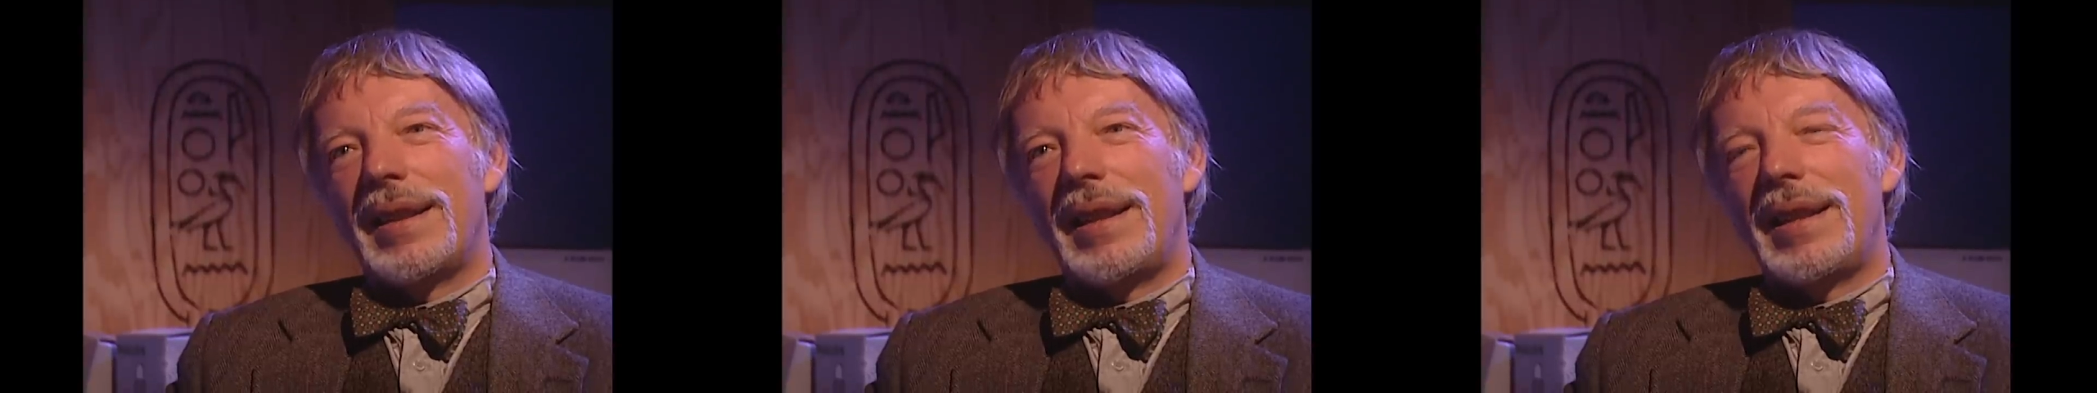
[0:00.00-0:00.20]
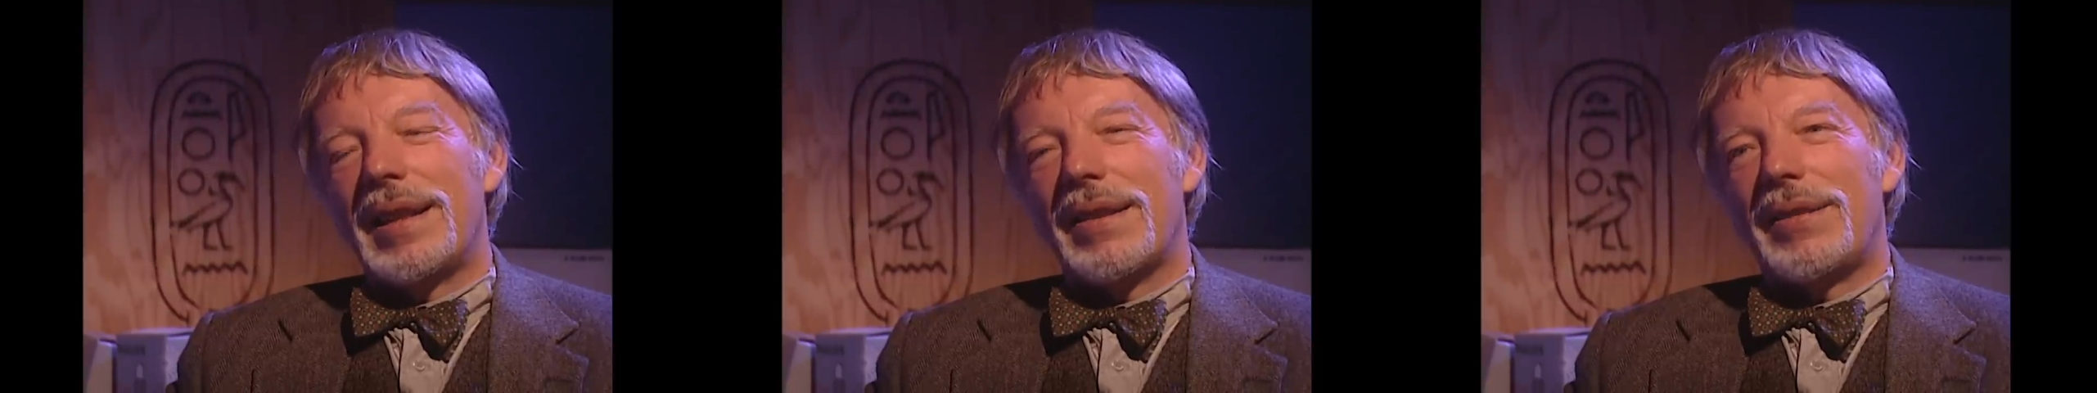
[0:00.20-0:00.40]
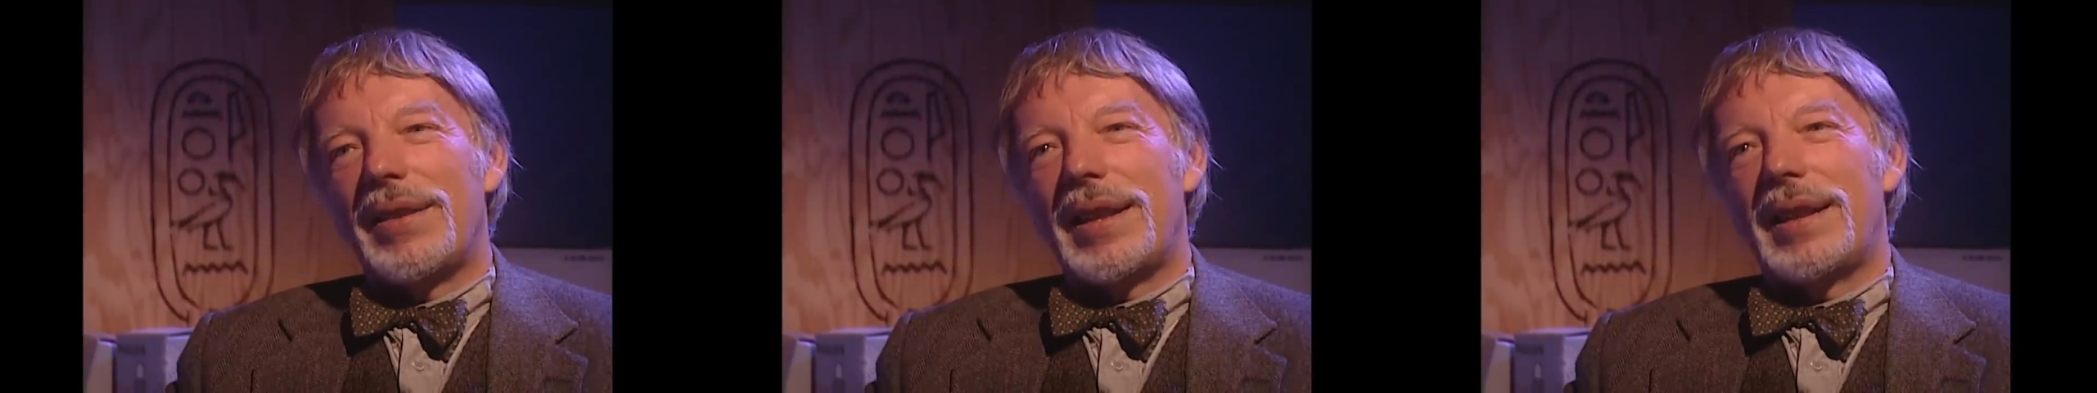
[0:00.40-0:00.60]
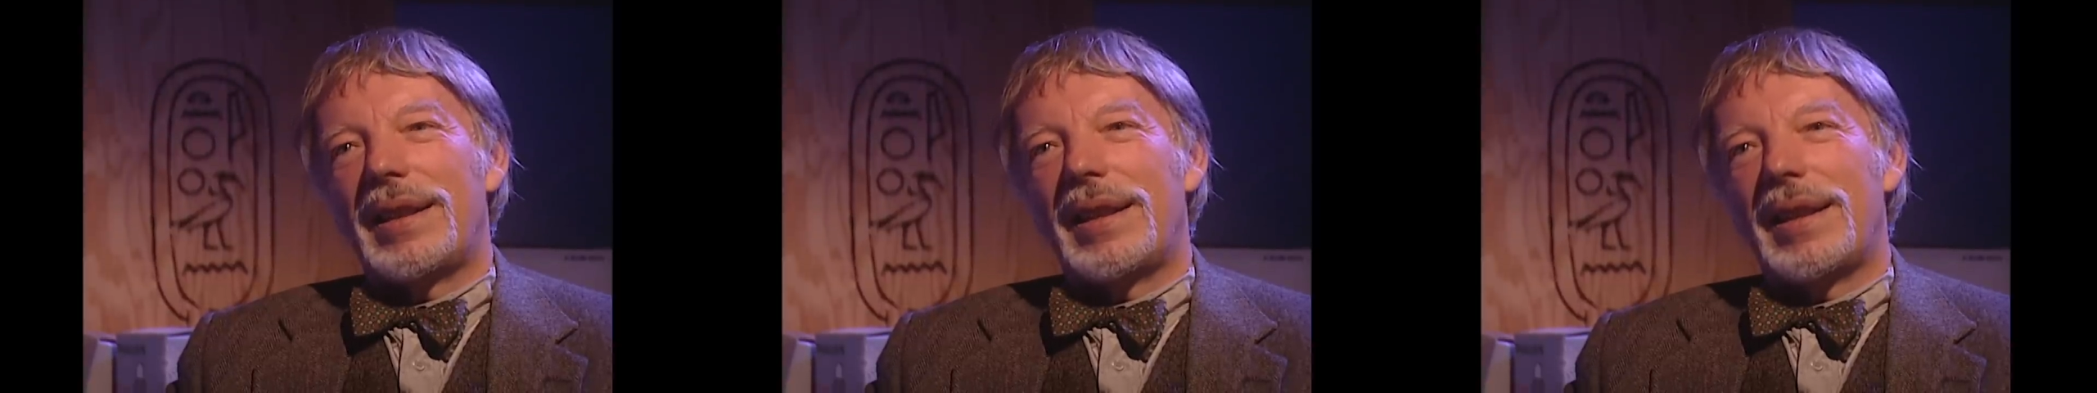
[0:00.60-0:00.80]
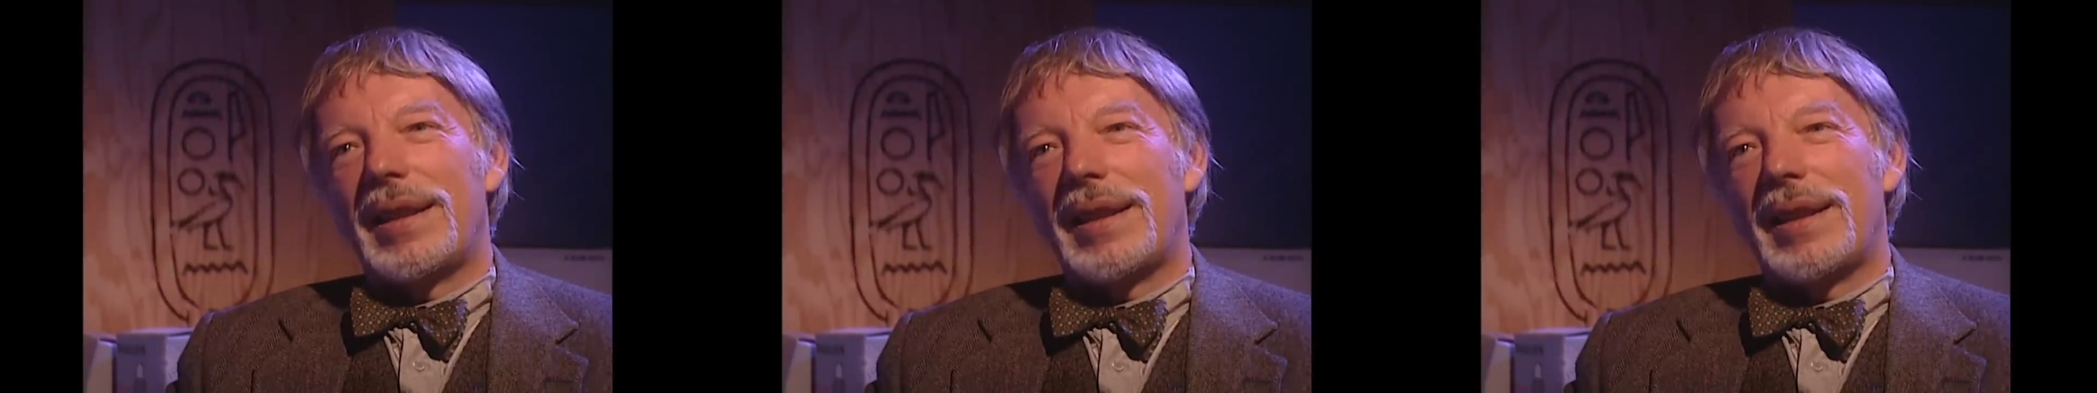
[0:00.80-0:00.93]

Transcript: In Abu